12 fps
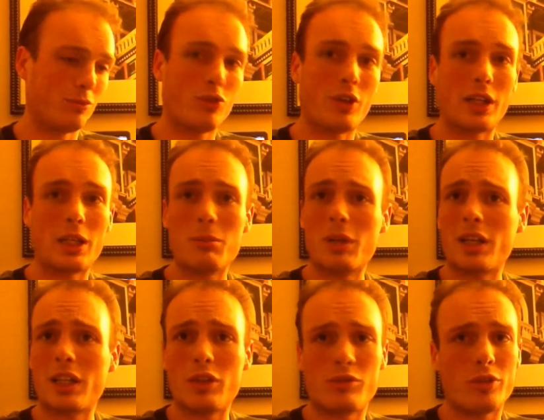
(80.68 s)
Funky
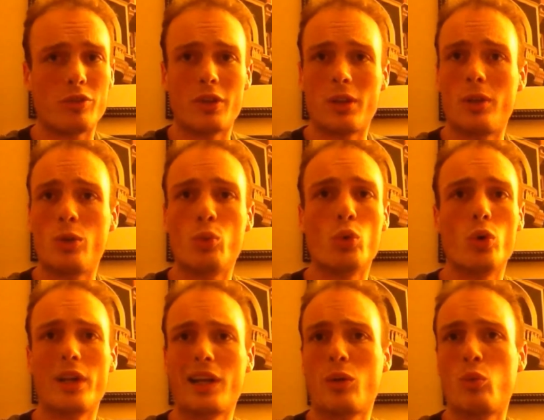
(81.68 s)
Monkey if you fell in the
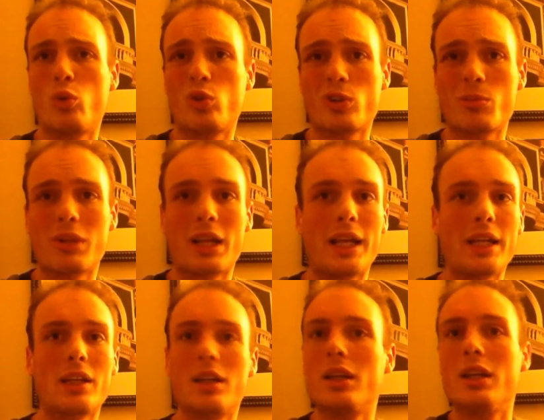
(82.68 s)
water, walk the plank,